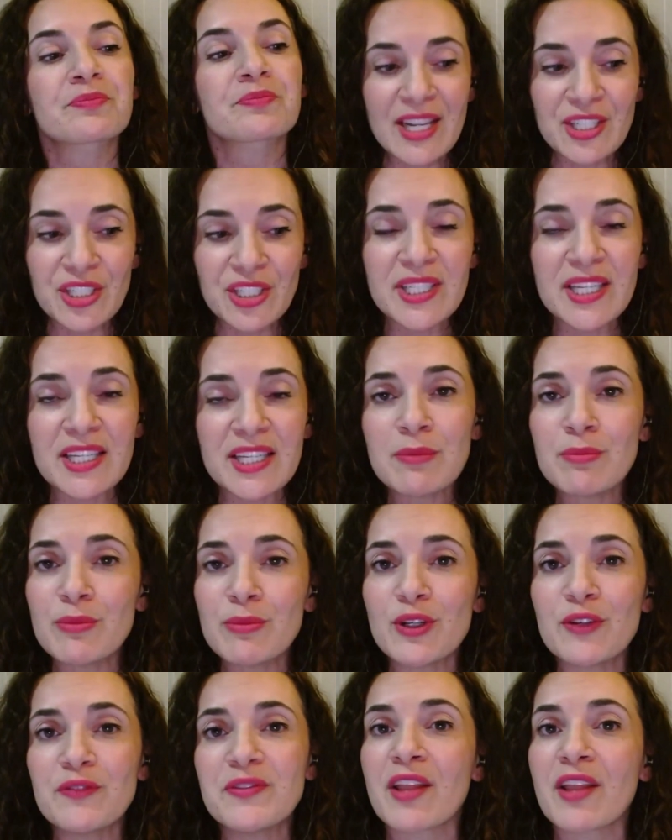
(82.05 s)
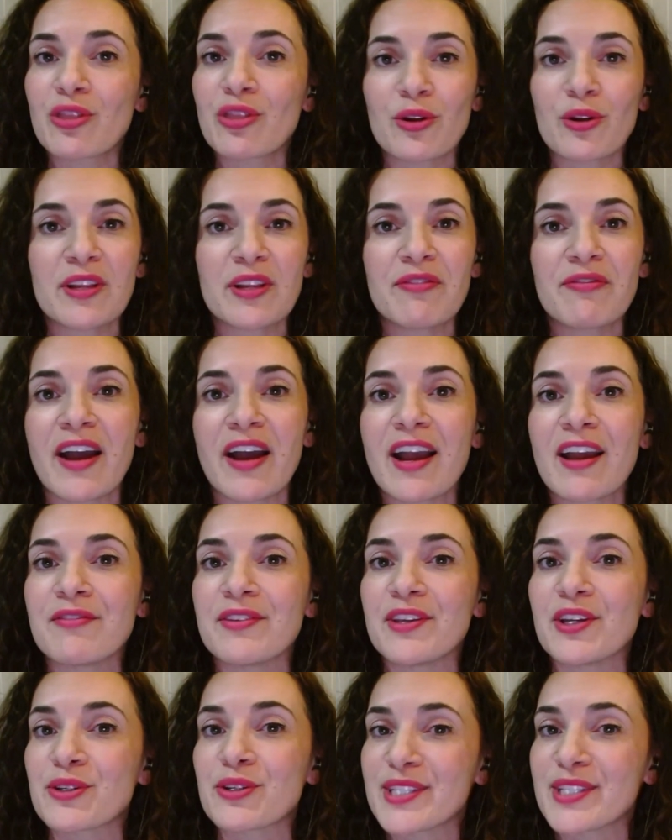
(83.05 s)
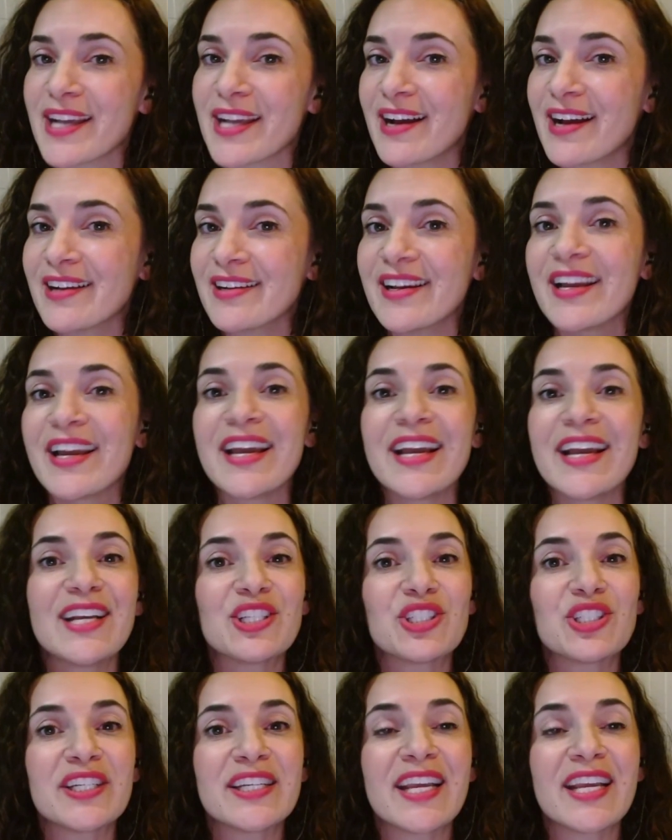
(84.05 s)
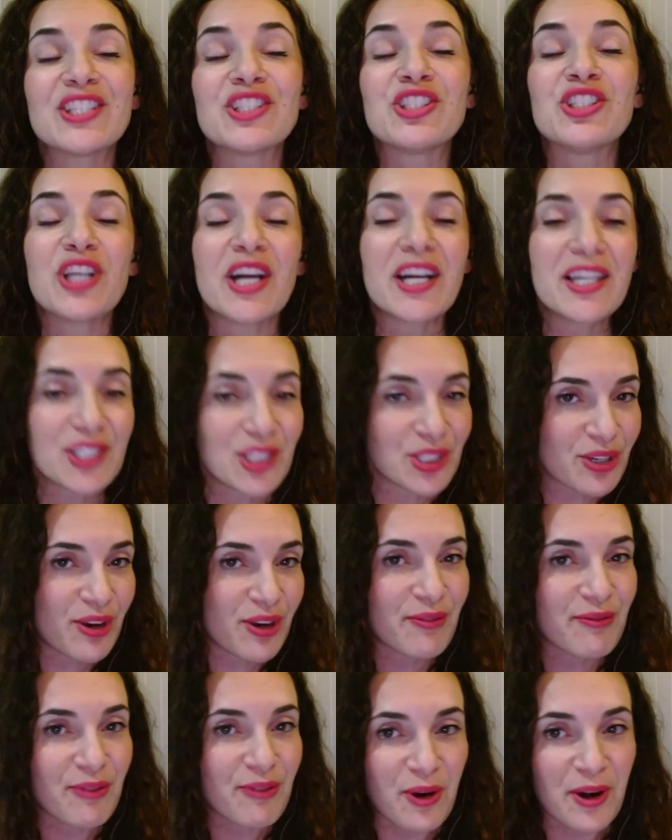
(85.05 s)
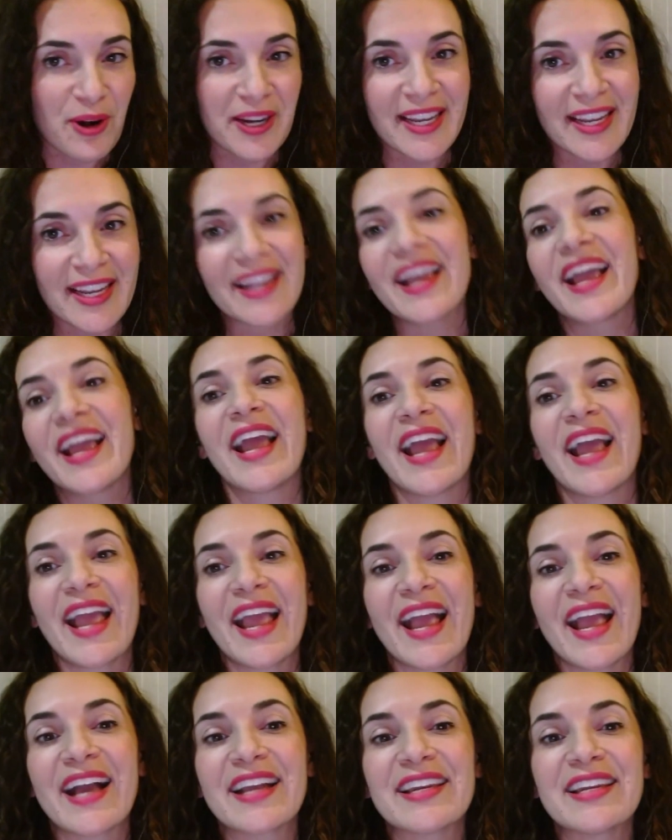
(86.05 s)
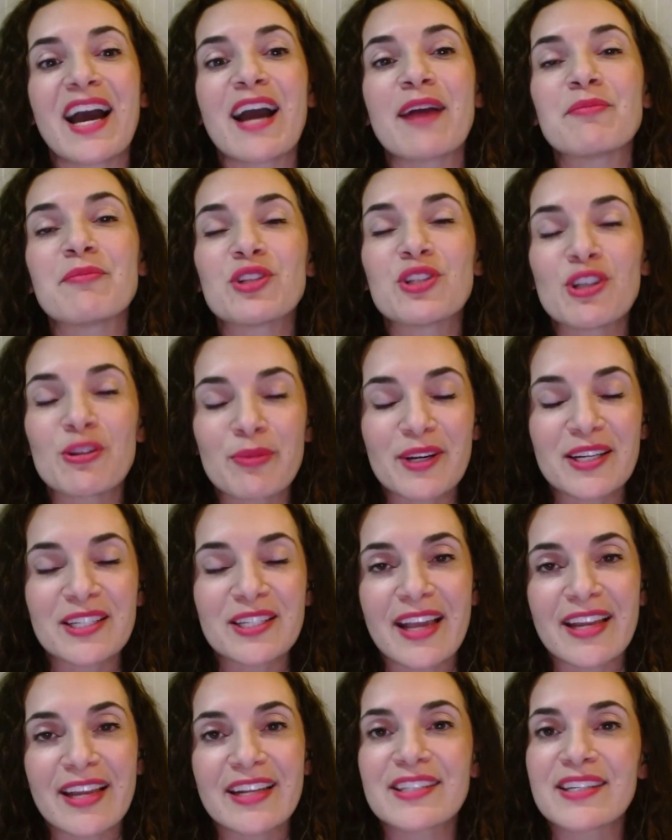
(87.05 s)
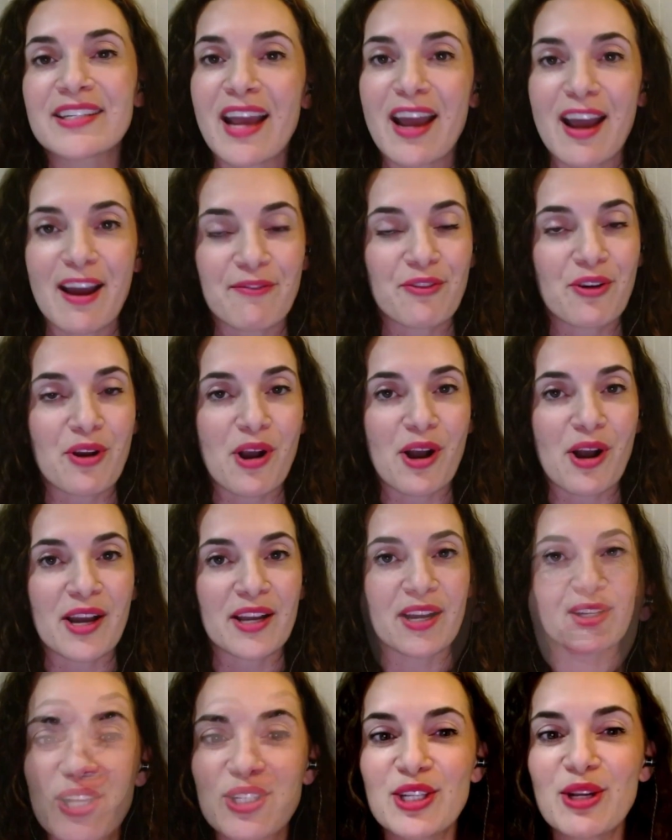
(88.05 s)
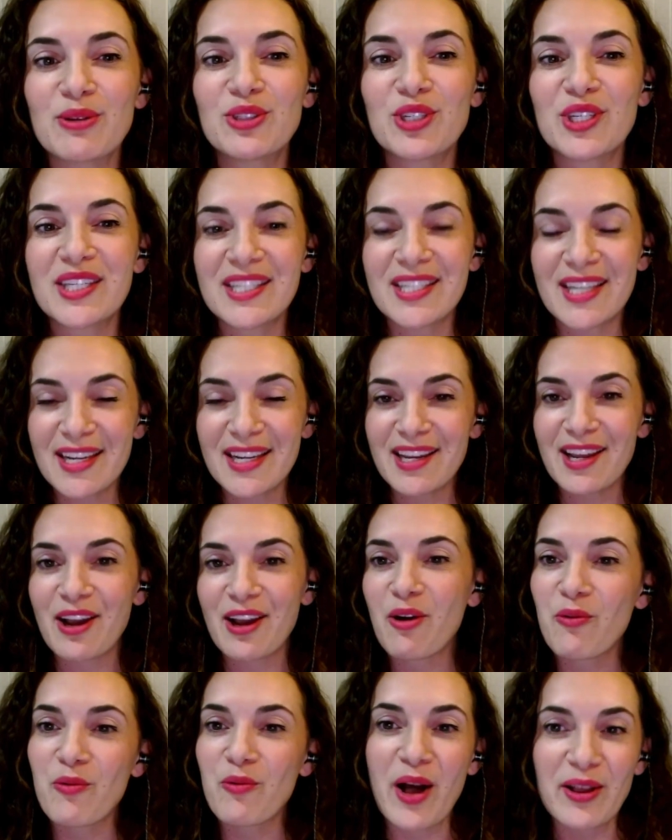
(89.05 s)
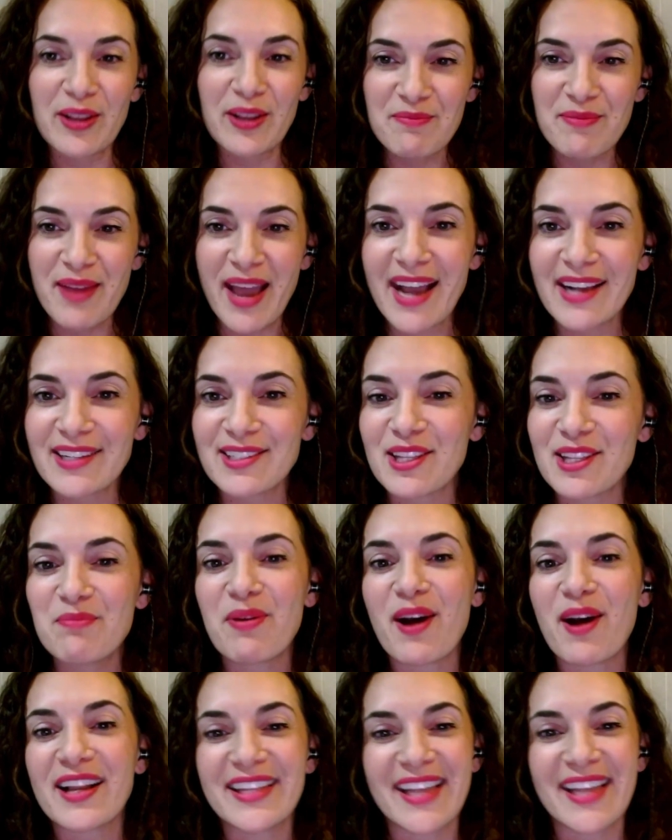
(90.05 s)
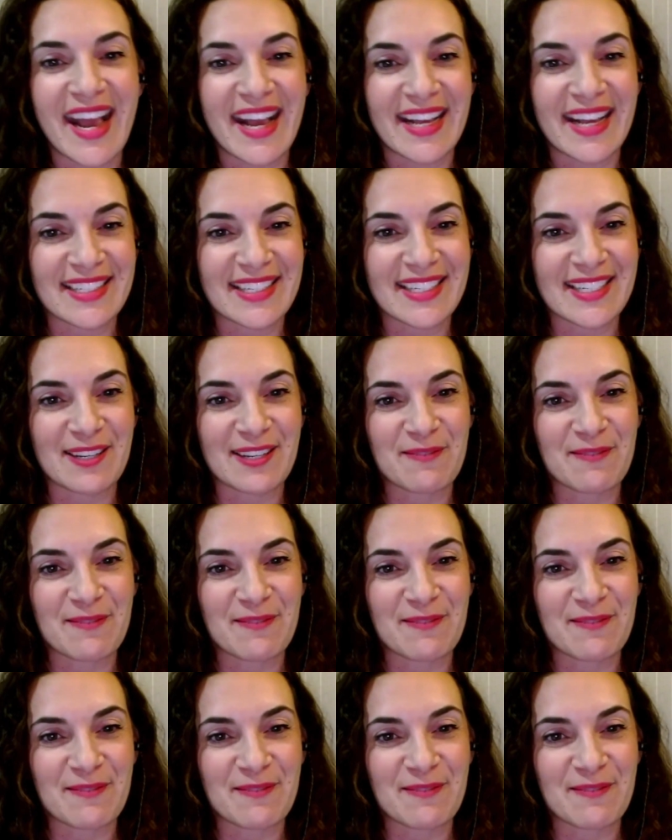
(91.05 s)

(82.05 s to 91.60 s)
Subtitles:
Jacinda moved at 35 years young. She just turned 40. And I'm super excited to have her on. So Jacinda, welcome back to the podcast.